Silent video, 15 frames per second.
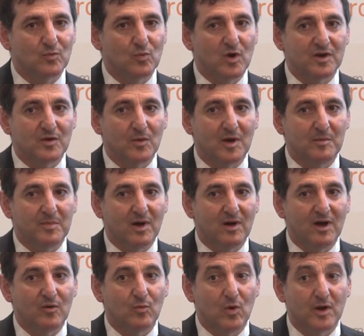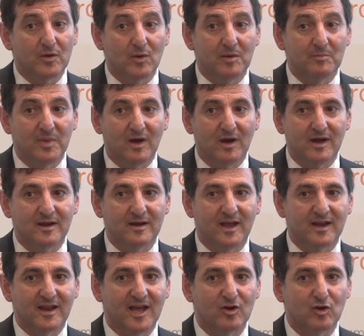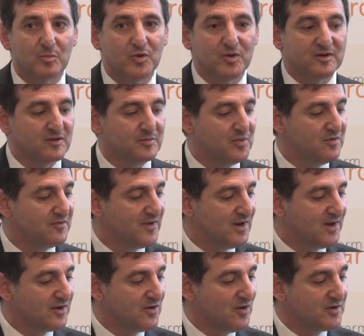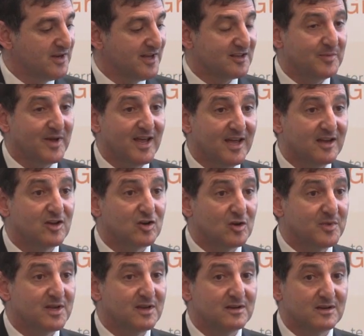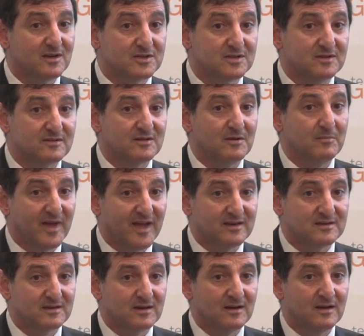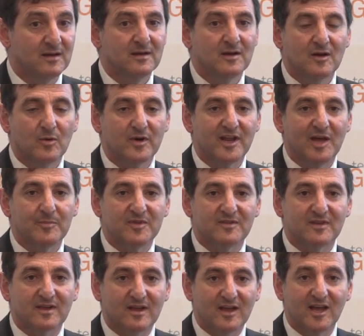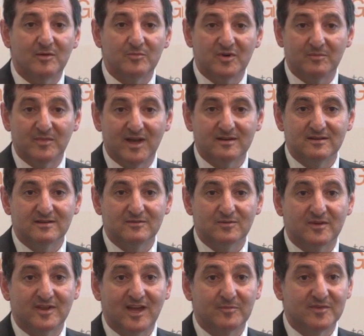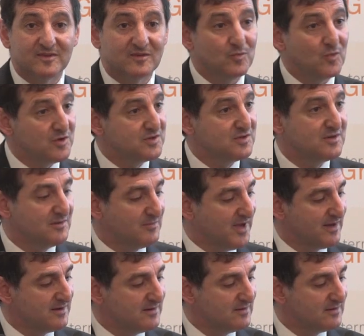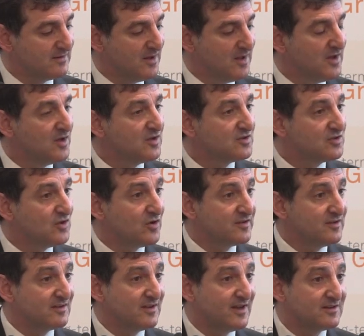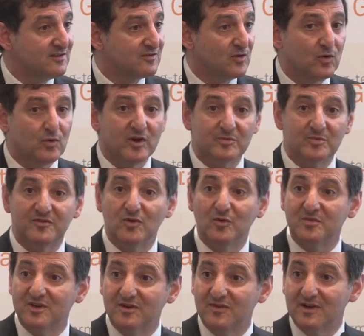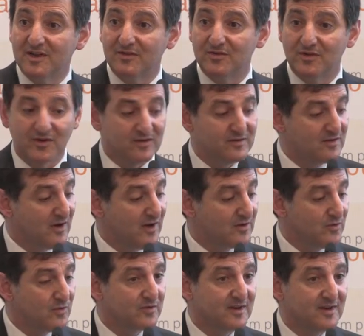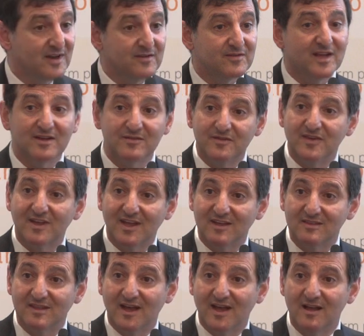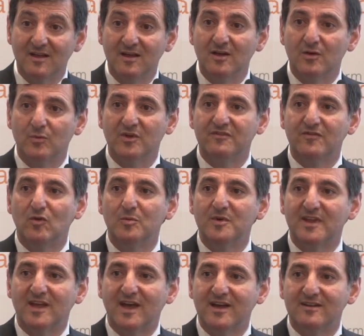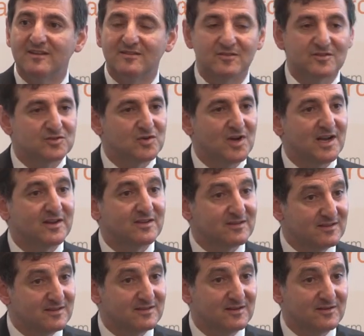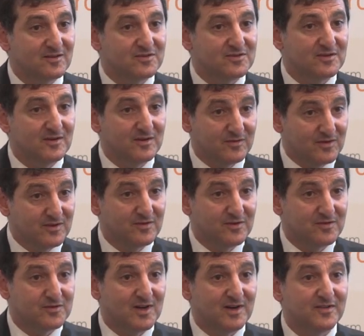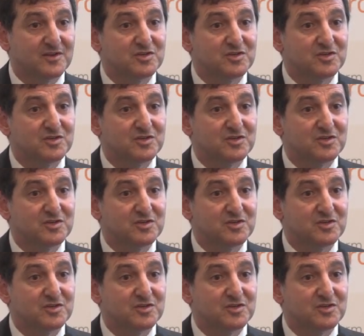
What do I buy? Why do I buy it? And how do I put it into portfolio context? But economic conditions matter. What happens in Canberra matters. What happens in Washington matters. Stocks and sectors always perform differently through those cycles. And never, ever forget that. Reform in the 80s in Australia assisted Australia.